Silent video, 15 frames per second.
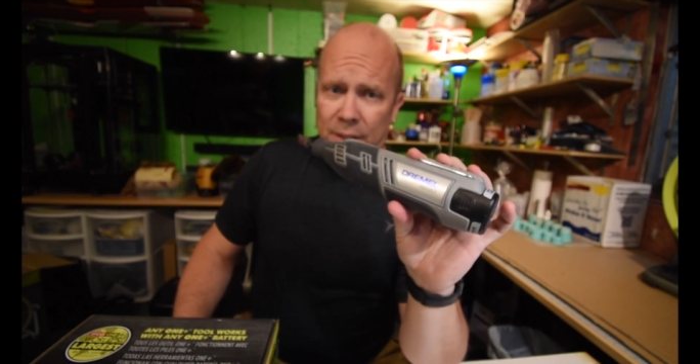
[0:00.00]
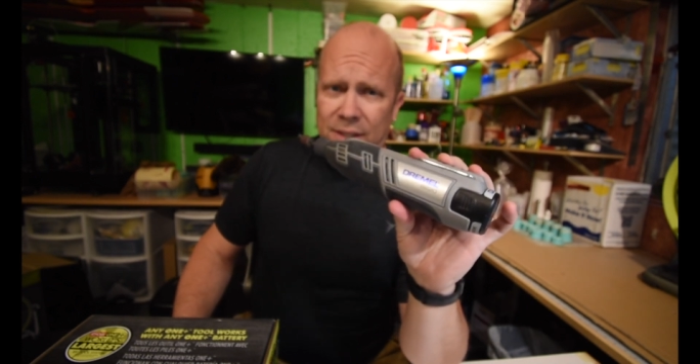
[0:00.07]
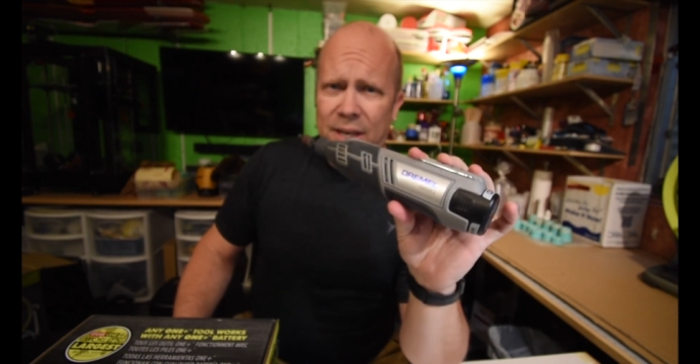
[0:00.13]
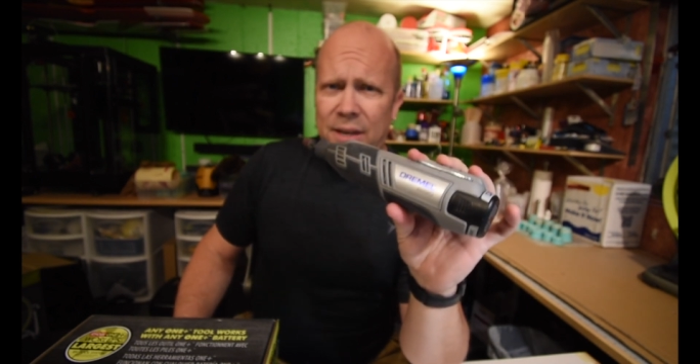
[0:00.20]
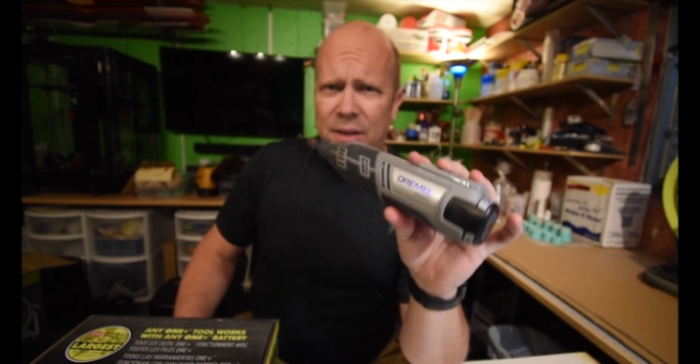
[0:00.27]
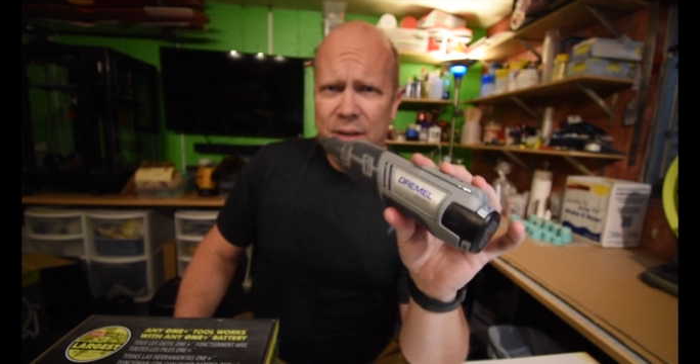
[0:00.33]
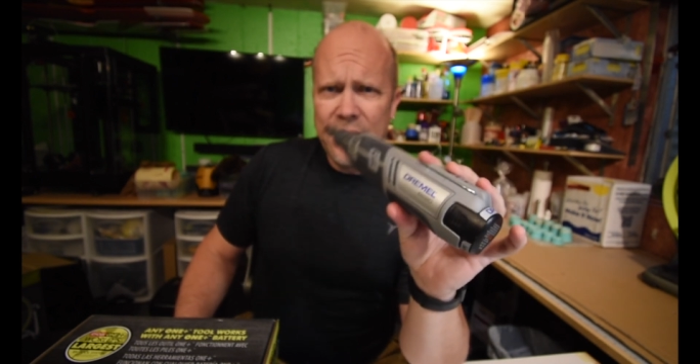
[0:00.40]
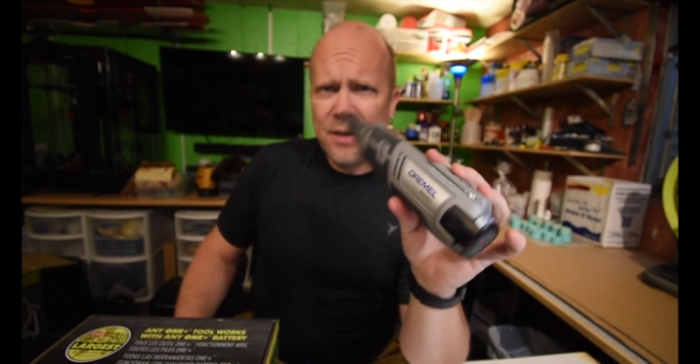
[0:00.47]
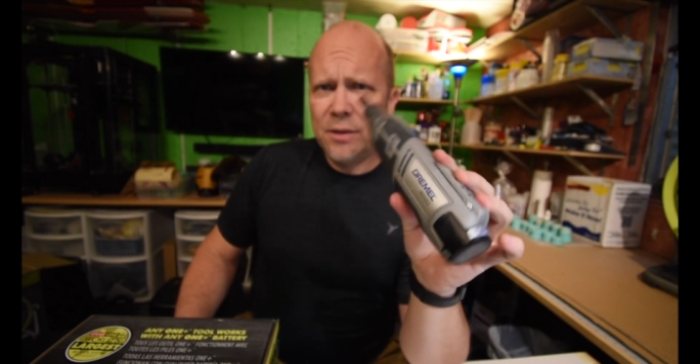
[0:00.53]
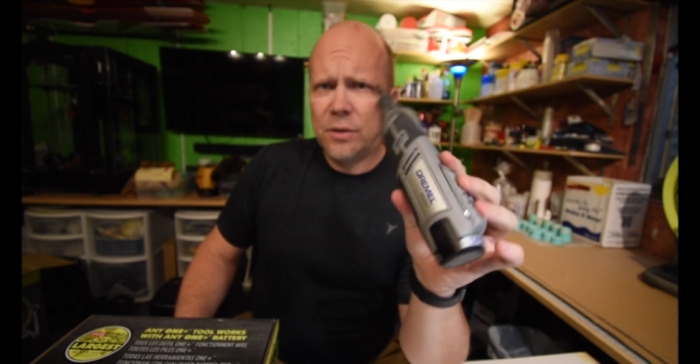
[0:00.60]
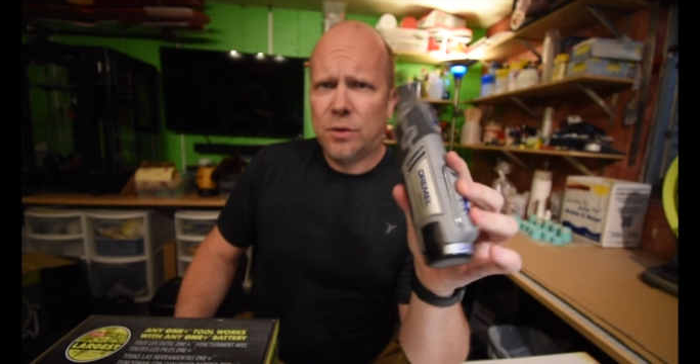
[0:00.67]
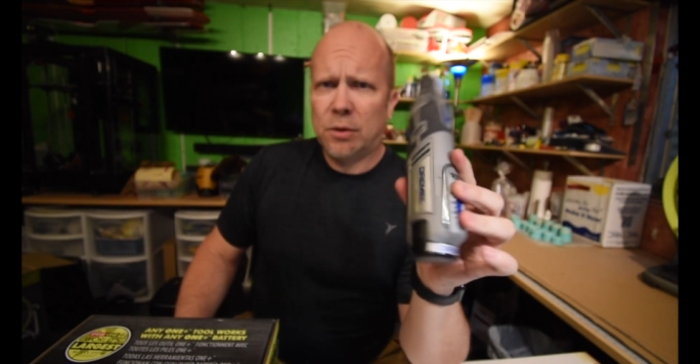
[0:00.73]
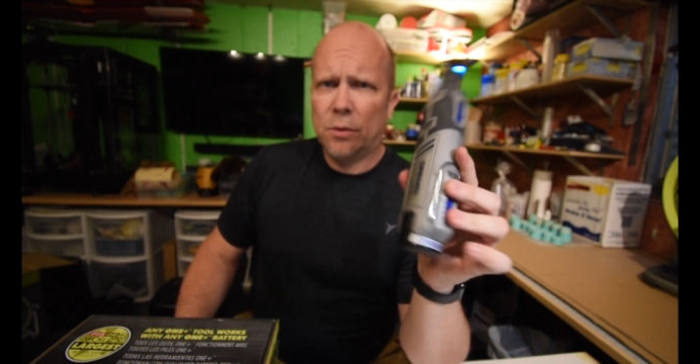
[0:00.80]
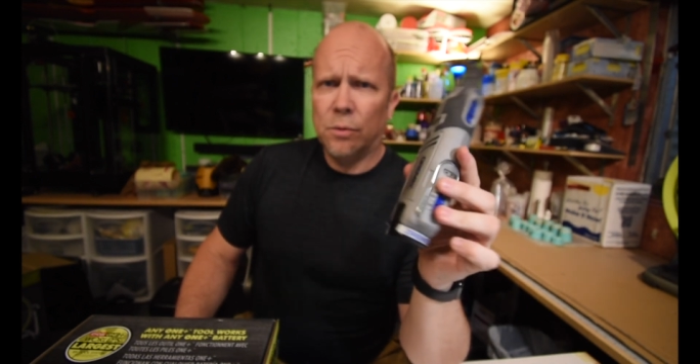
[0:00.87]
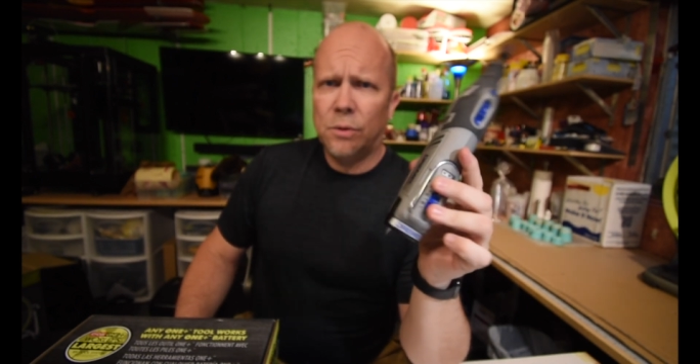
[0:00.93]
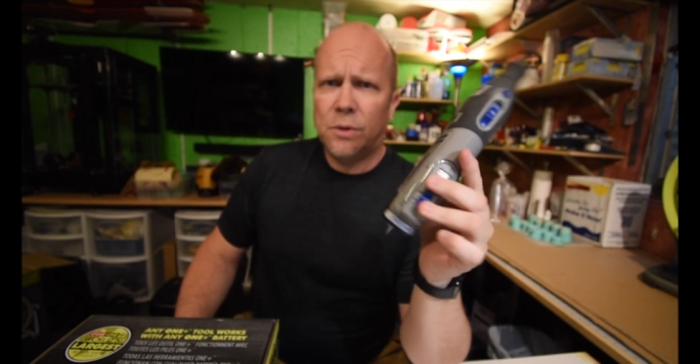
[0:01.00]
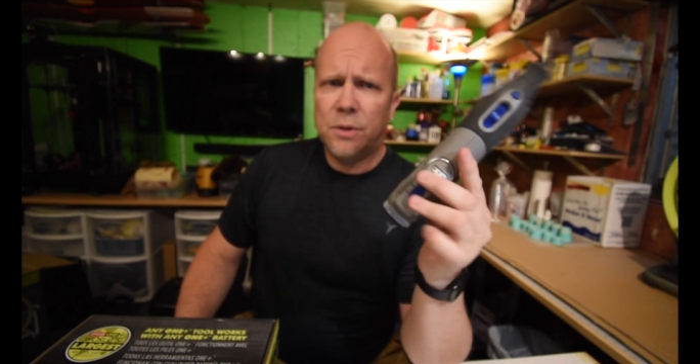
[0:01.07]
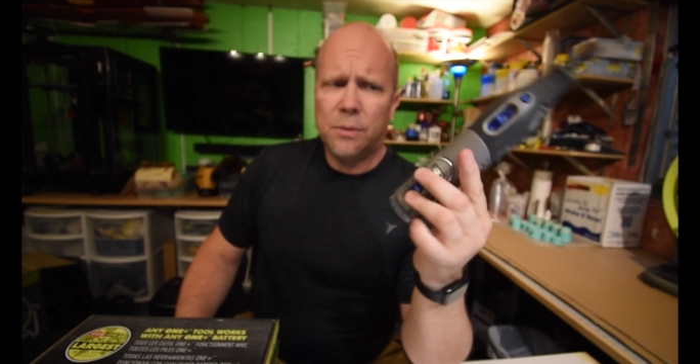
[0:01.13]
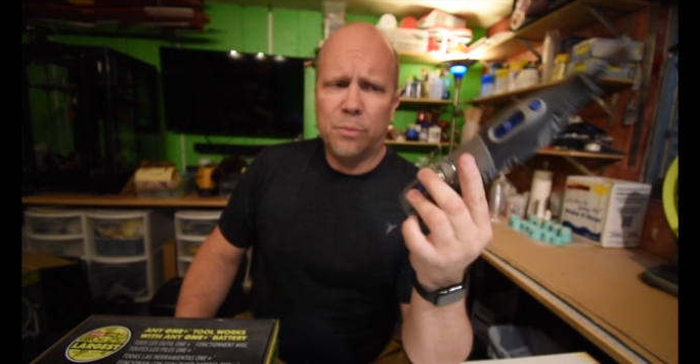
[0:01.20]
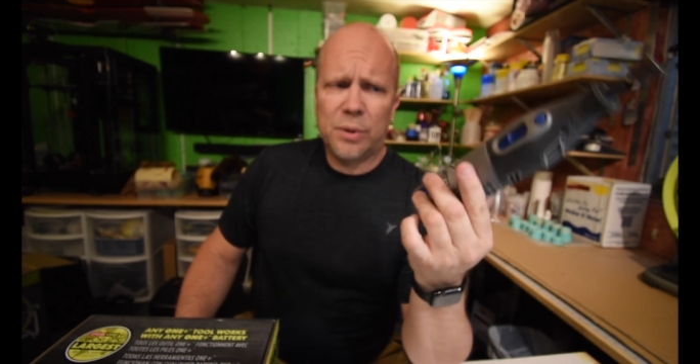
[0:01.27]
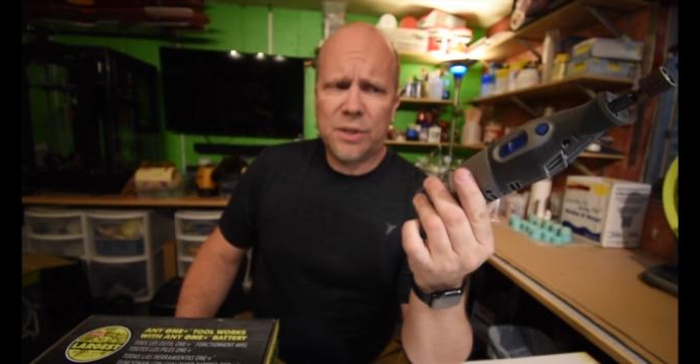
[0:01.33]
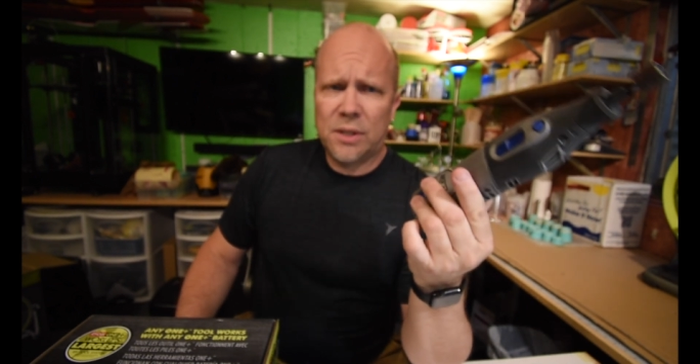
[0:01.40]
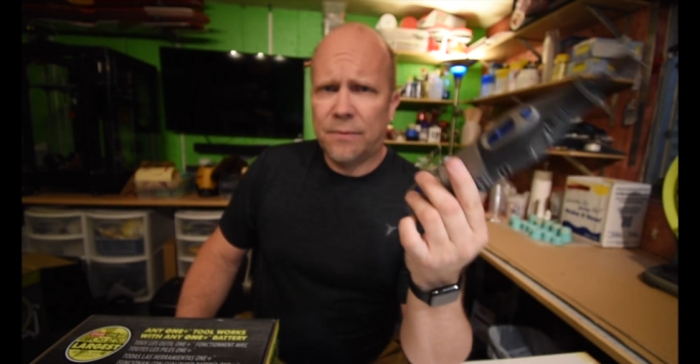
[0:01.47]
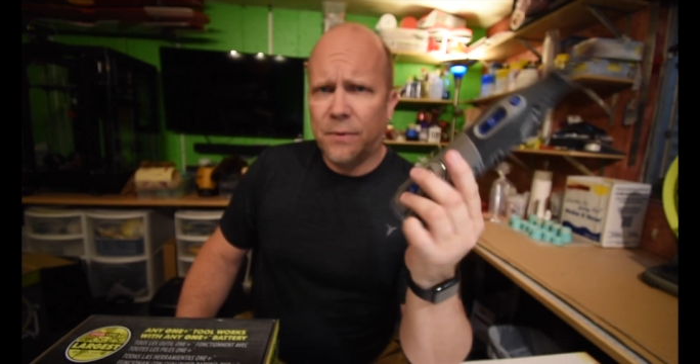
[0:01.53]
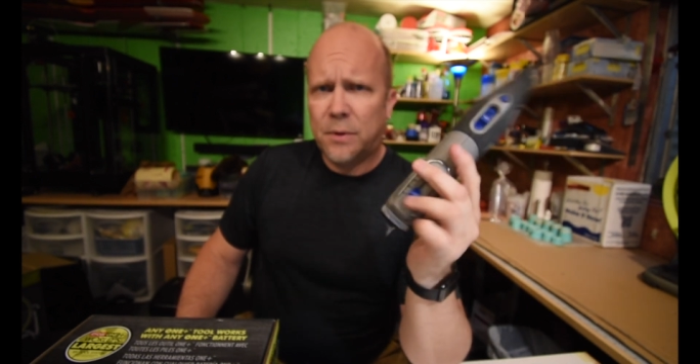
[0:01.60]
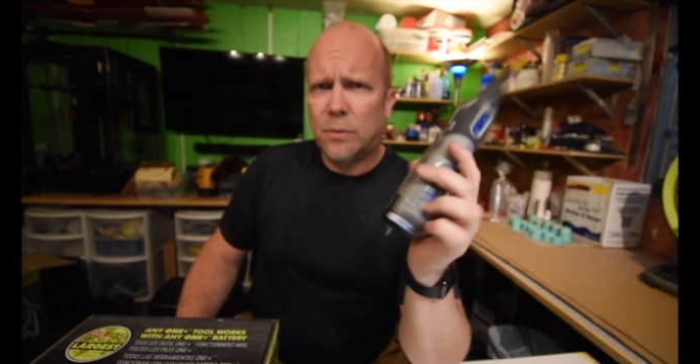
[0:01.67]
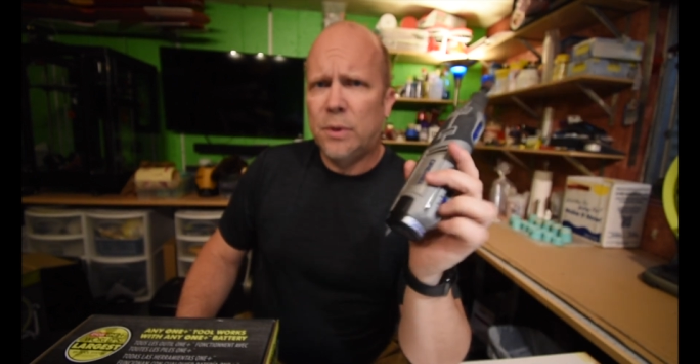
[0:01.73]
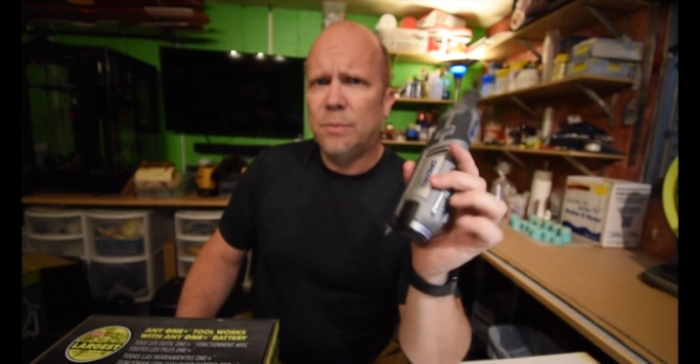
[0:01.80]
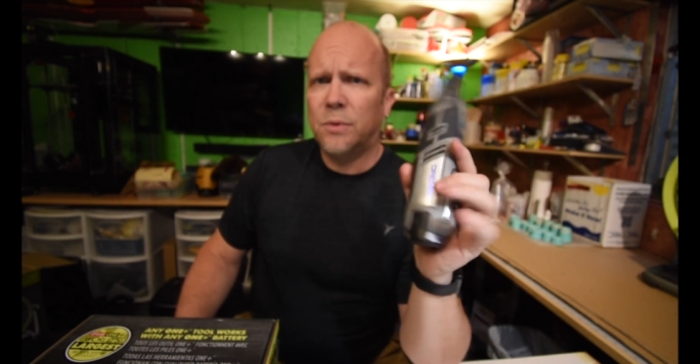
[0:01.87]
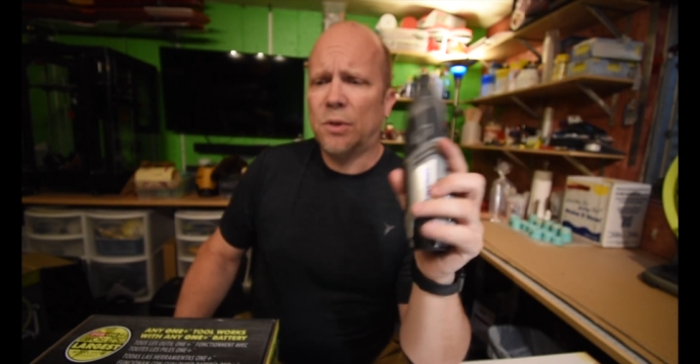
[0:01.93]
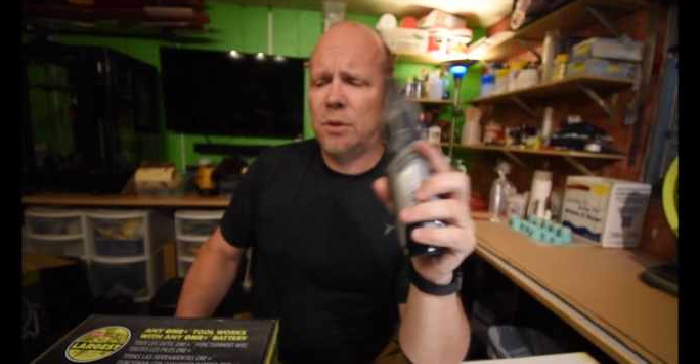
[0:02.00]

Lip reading: Tenya Ida suits and Pacific Rim